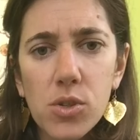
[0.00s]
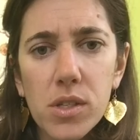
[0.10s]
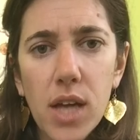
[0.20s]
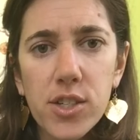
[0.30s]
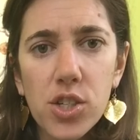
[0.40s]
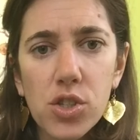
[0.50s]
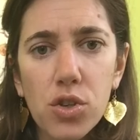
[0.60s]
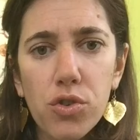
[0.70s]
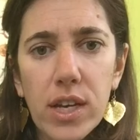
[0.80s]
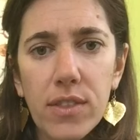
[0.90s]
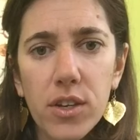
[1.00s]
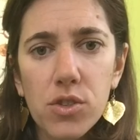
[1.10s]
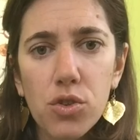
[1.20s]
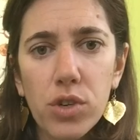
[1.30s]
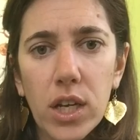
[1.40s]
So it's not just green.
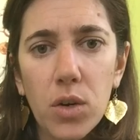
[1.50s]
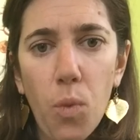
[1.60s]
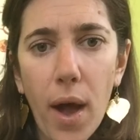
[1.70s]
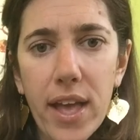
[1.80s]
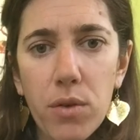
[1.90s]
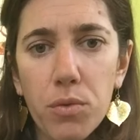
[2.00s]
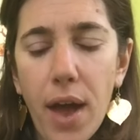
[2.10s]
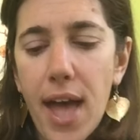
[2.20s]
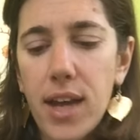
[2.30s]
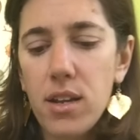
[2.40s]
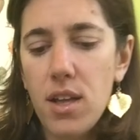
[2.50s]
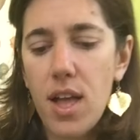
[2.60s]
There's green, white, red.